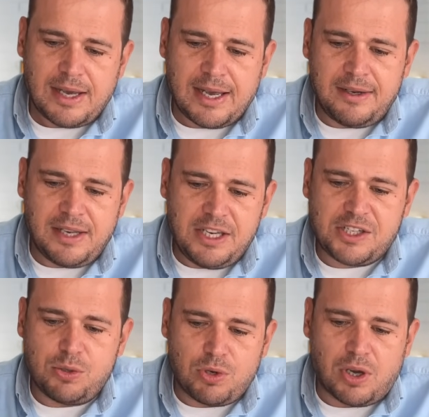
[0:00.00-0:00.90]
And he
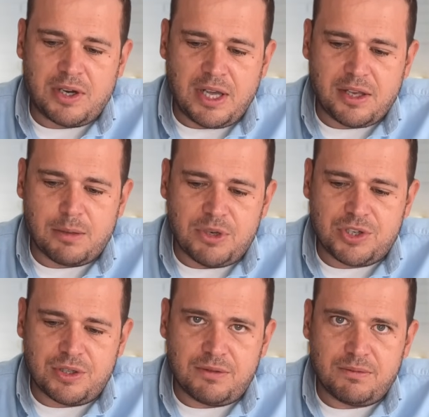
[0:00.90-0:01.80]
still got another
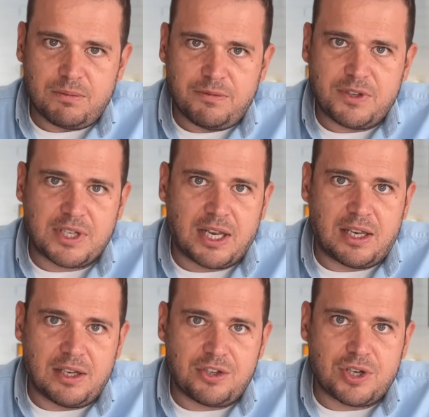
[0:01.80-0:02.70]
commission for
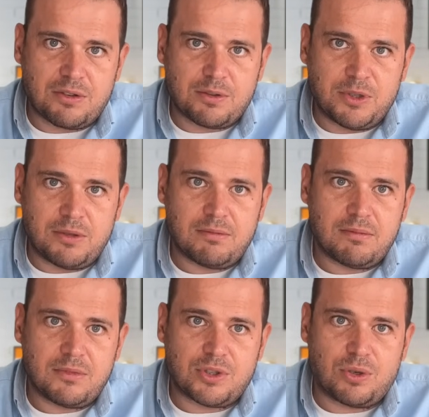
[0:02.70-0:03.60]
taking this gentleman
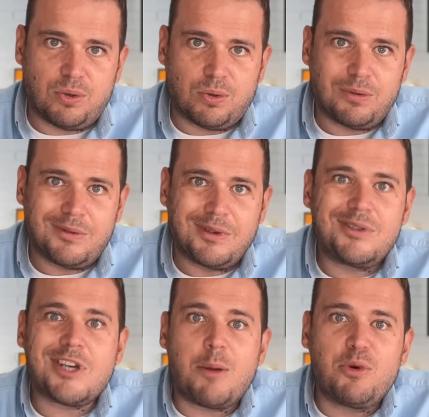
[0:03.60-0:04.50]
to court.
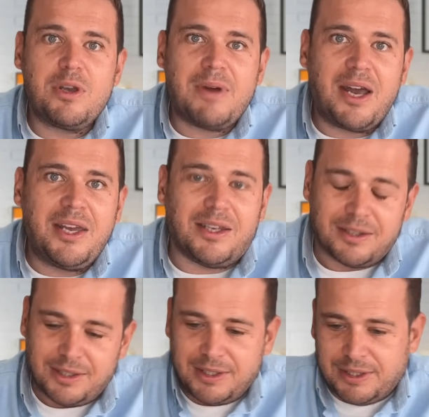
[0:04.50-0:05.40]
Double your money
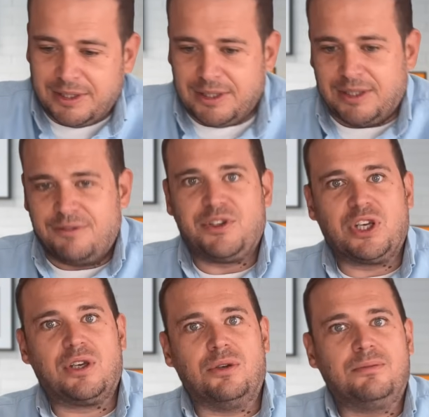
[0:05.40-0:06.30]
for
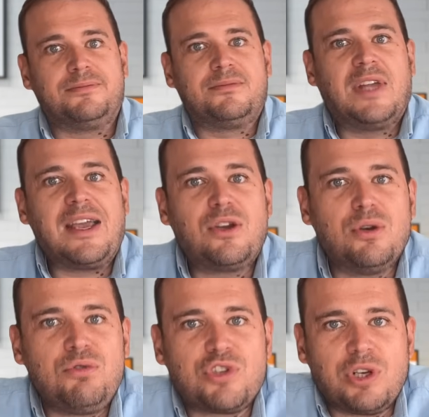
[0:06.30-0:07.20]
the goon. That
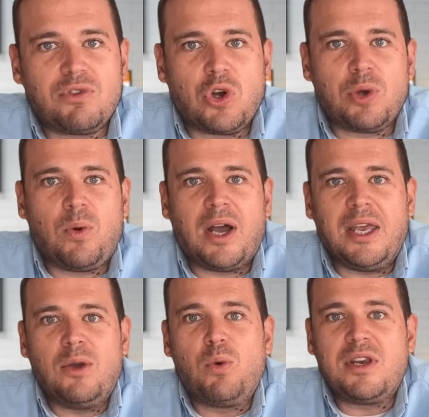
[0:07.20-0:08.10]
goon should have gone
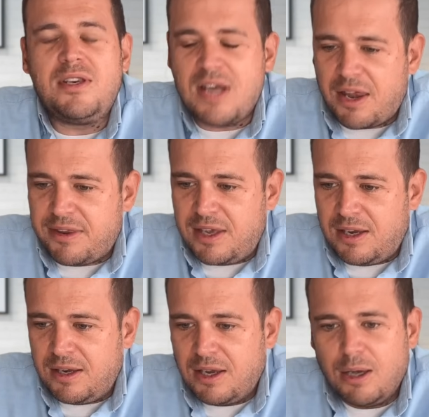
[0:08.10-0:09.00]
away with
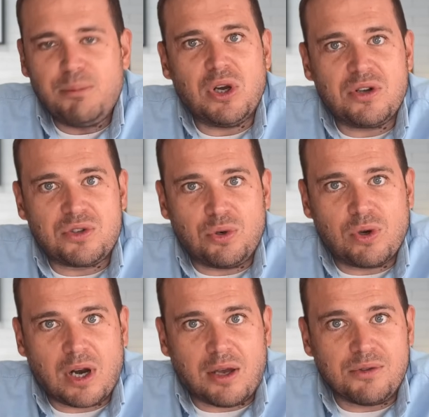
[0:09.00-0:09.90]
nothing but a
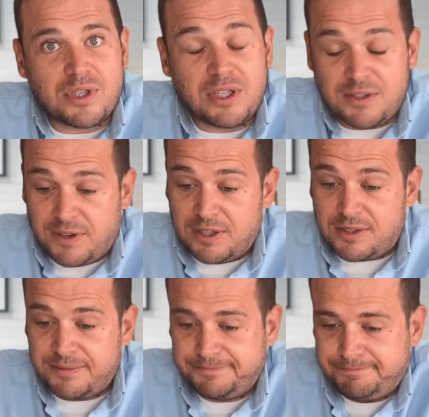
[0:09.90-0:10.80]
door closed in his face.